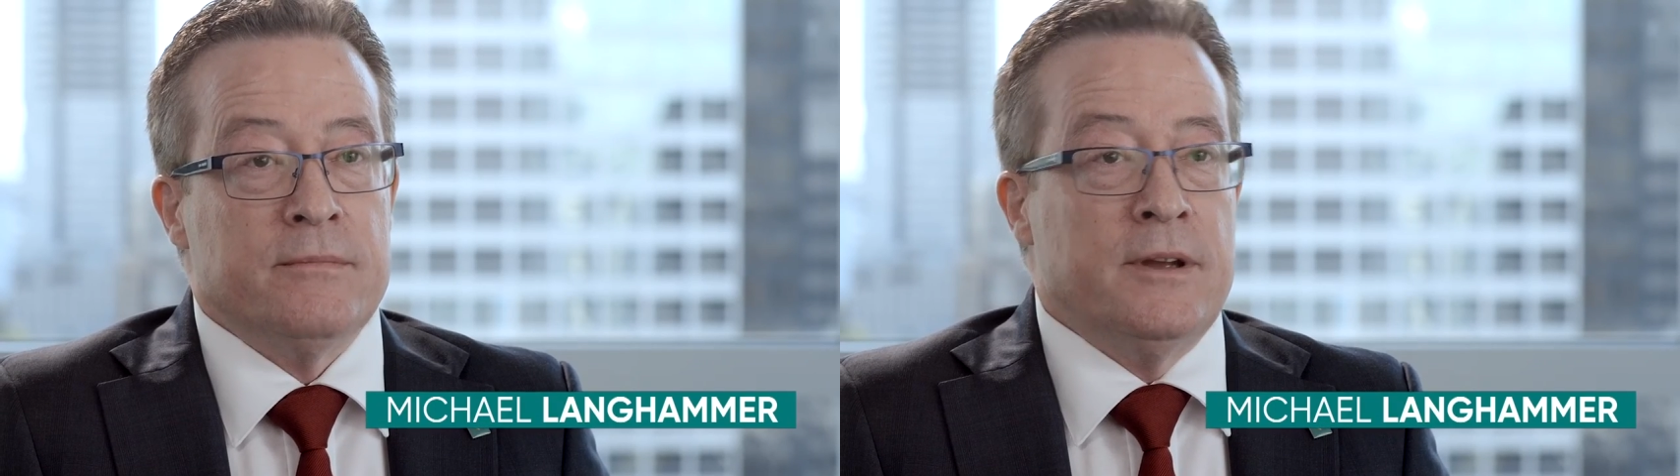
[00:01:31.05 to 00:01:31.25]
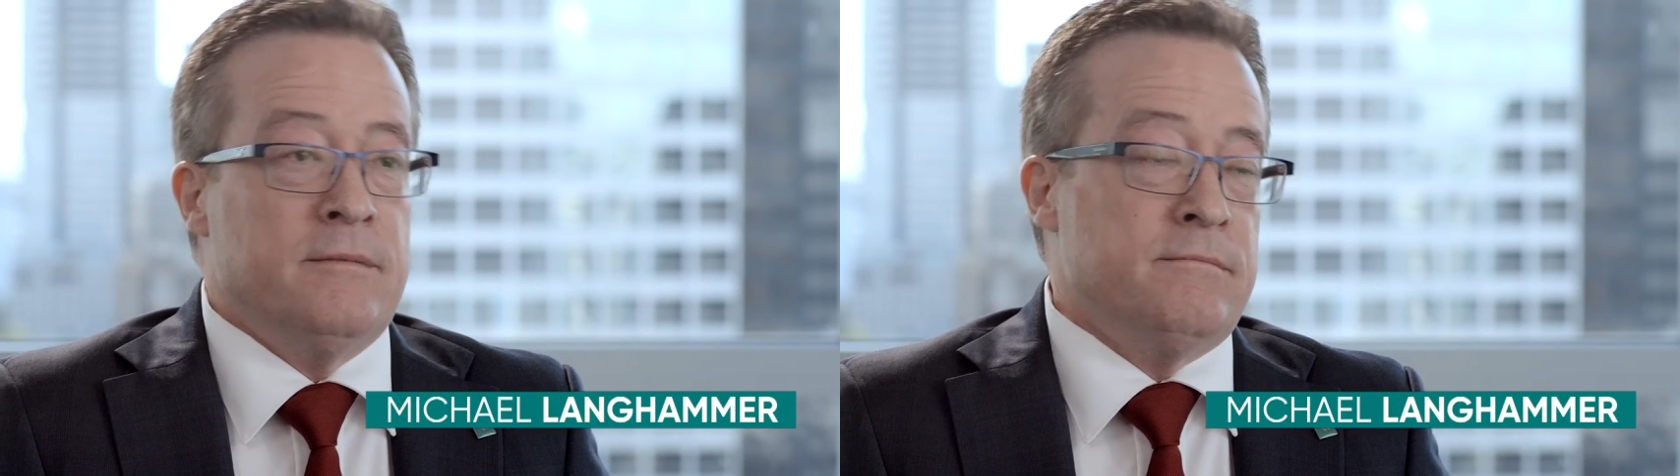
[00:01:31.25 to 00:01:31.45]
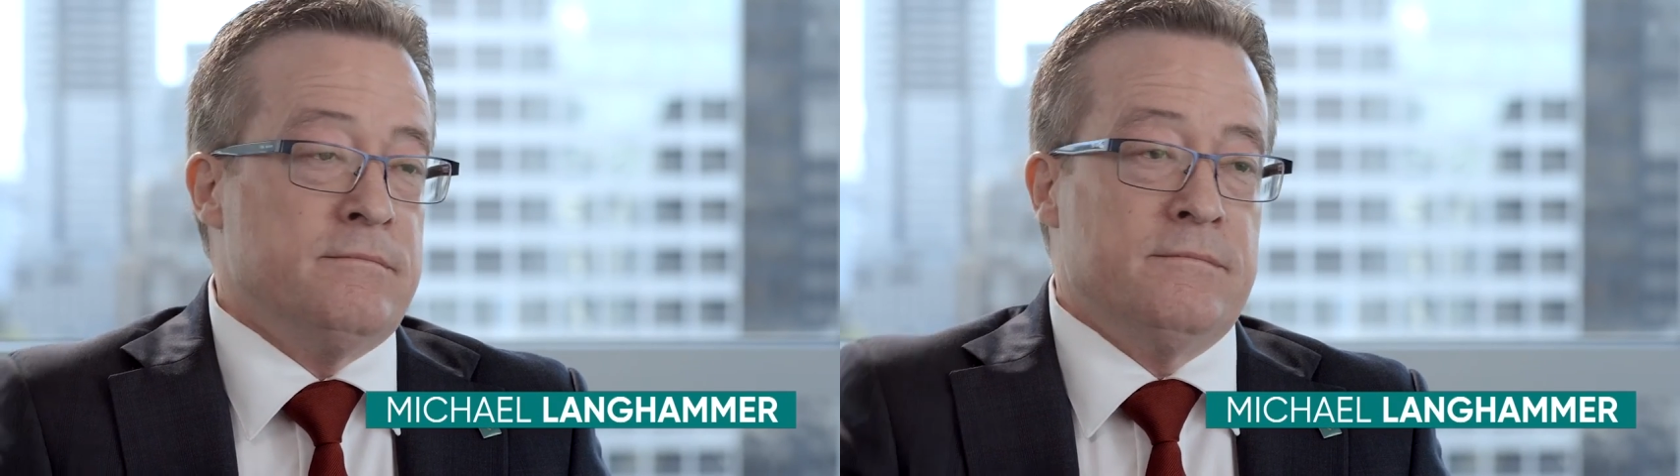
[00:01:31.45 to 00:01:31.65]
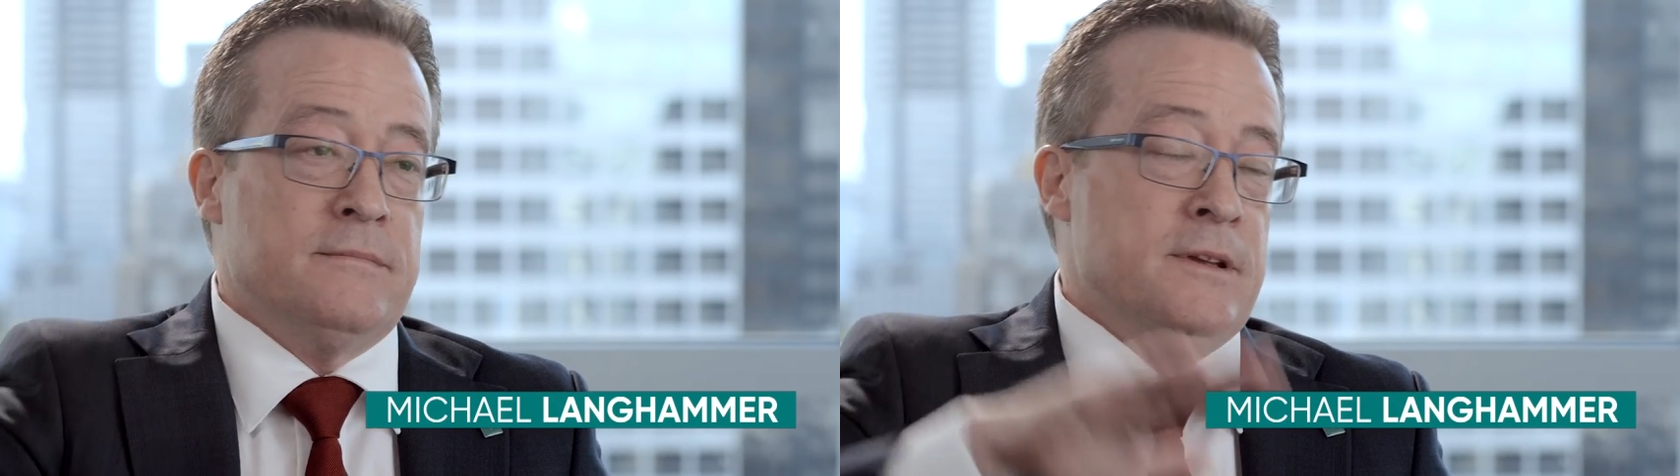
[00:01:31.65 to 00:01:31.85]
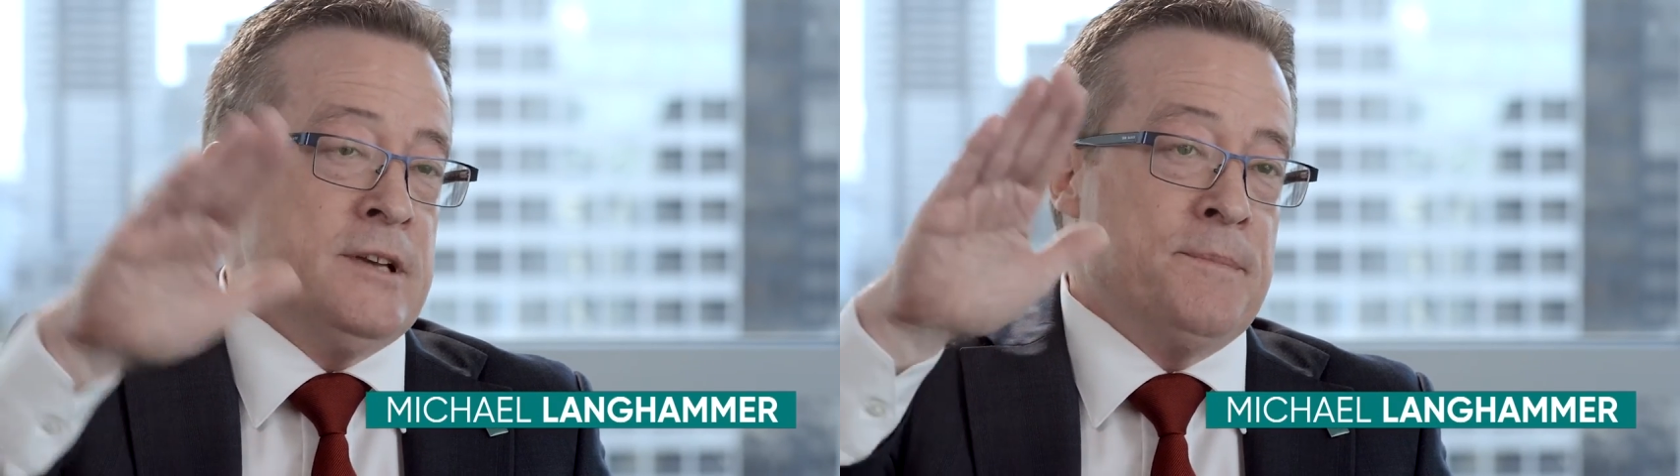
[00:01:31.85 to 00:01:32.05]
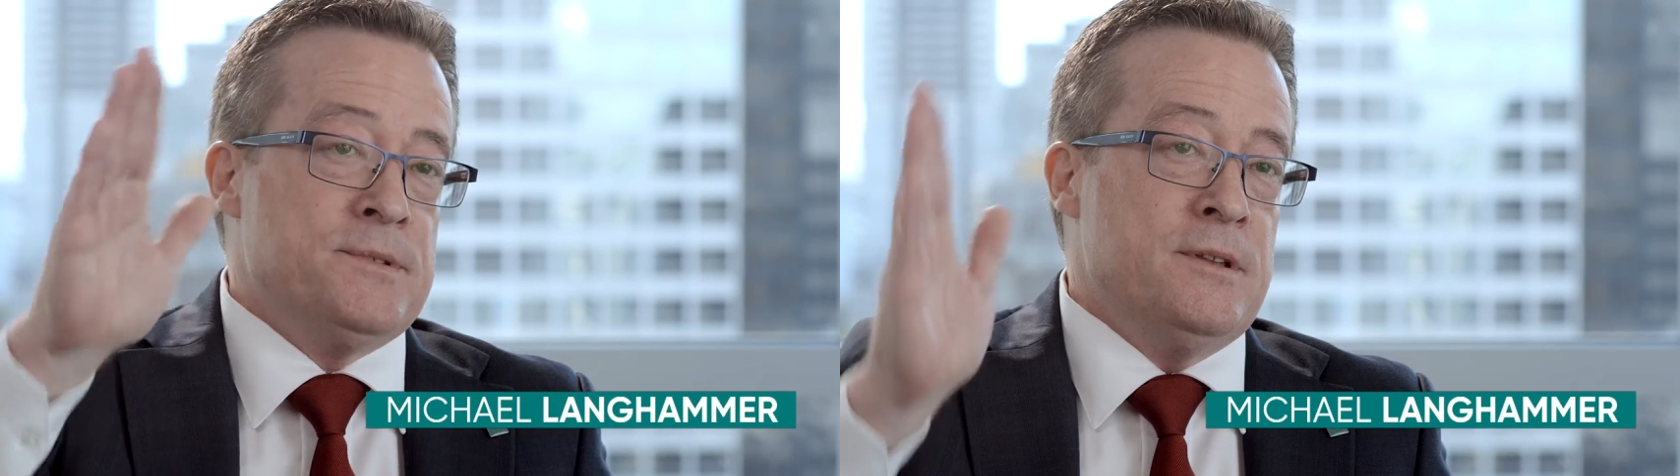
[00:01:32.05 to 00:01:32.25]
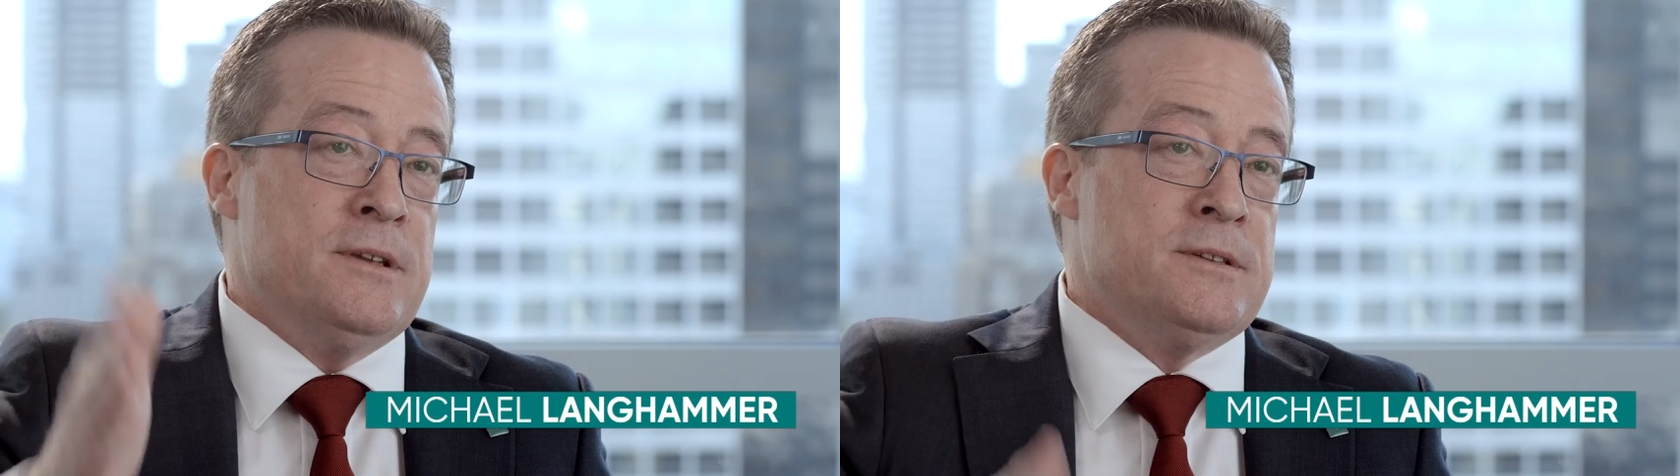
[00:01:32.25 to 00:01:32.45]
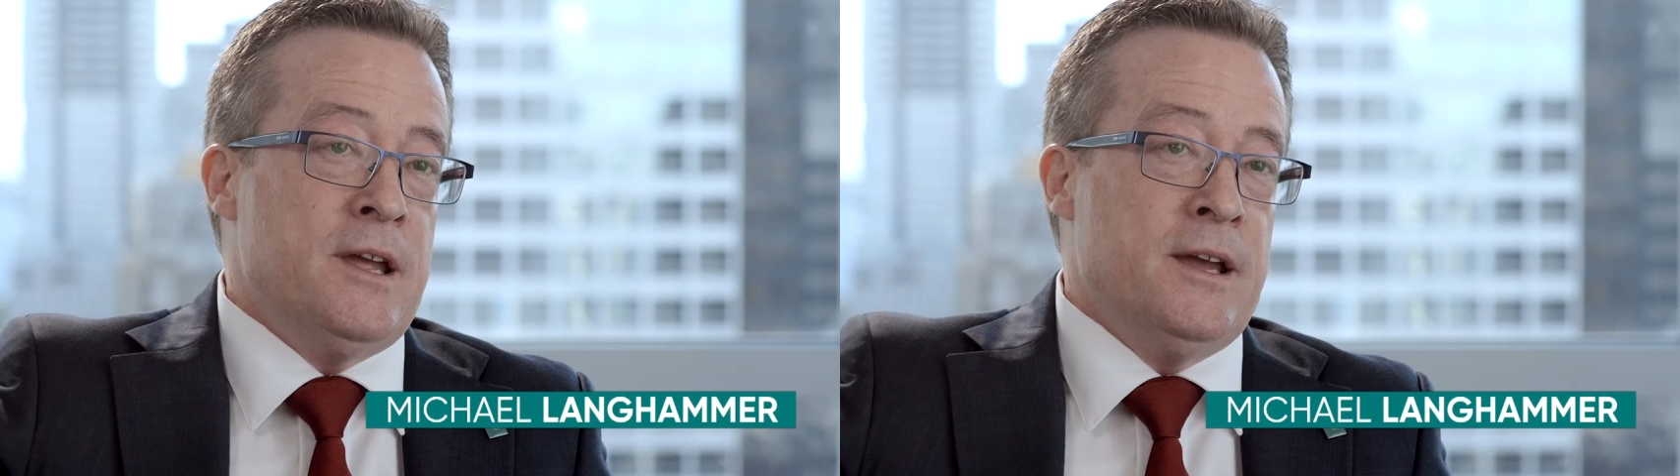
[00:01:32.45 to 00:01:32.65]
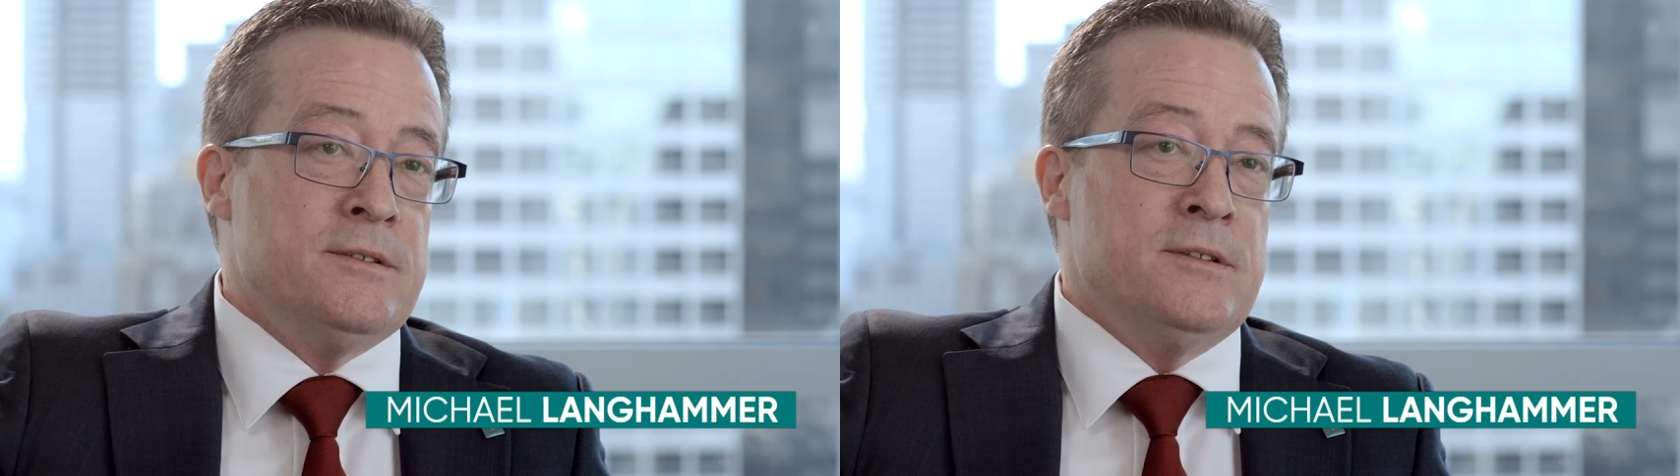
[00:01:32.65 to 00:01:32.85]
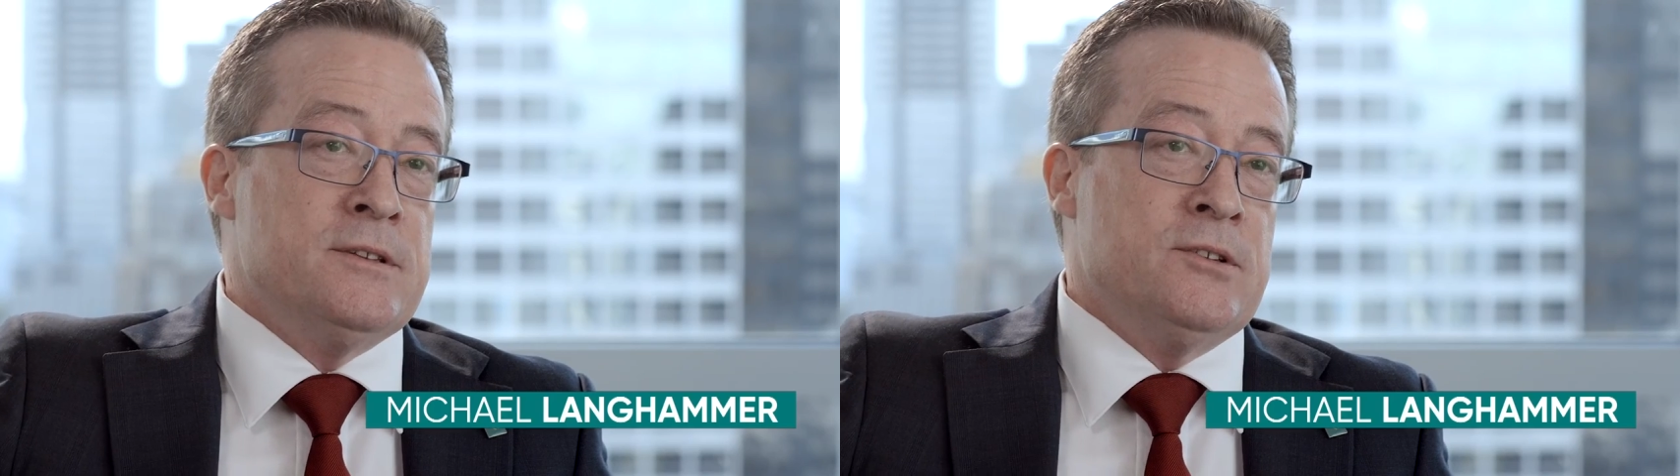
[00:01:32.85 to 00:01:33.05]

and there's ups and there's downs and there's